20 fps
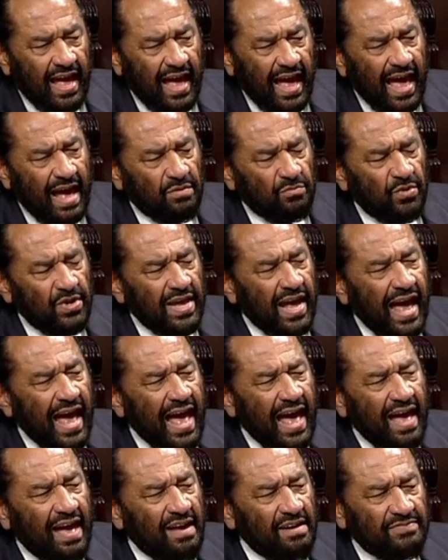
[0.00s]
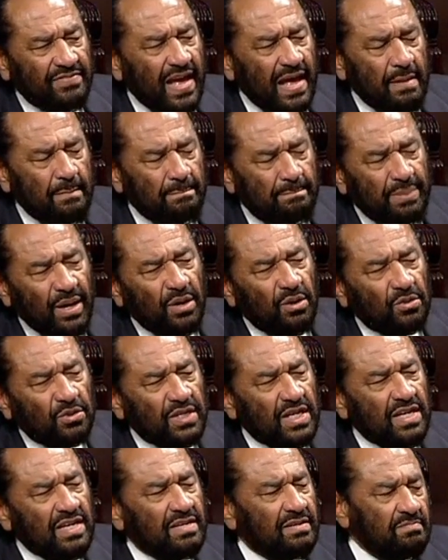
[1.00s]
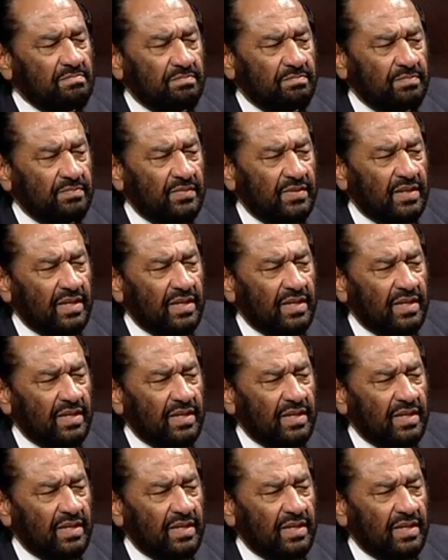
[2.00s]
and we have a building